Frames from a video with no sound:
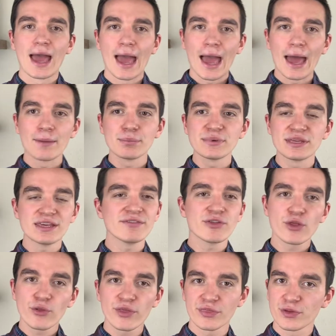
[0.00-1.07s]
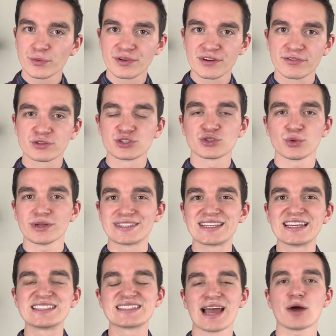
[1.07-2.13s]
And even though that they were different stories, they
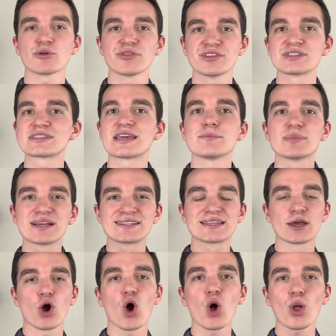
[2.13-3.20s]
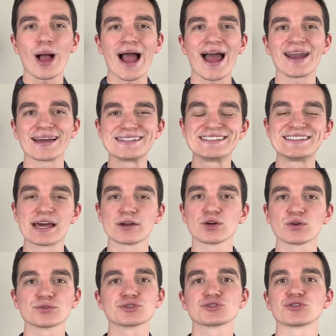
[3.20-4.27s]
sounded the same because they all had
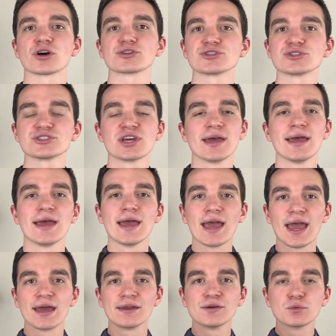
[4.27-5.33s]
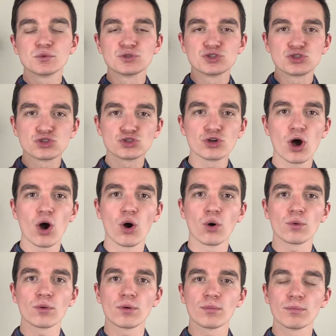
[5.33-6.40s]
identical structures, and it was
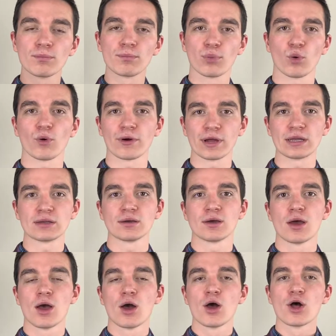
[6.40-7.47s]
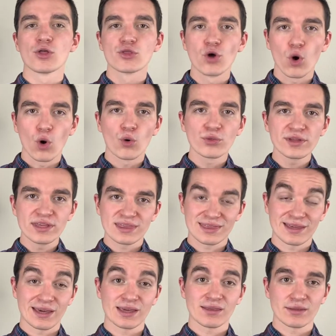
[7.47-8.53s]
so boring. The only
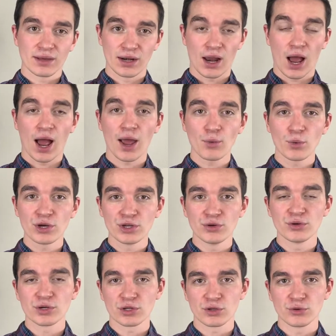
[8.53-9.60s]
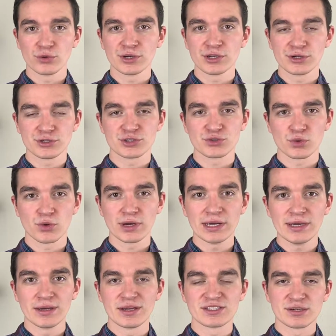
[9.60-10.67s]
thing that I want you to include in your story
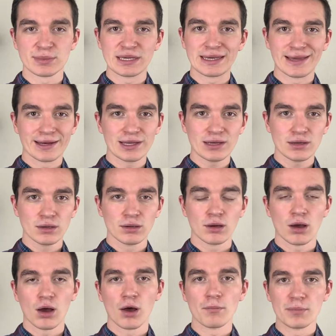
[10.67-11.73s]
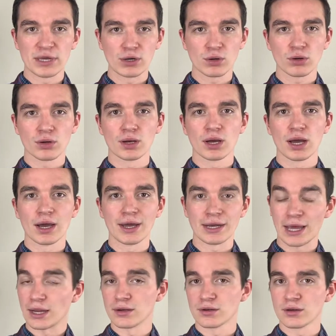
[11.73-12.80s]
is a beginning, a middle, an
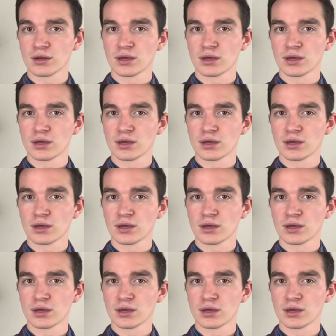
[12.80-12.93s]
end.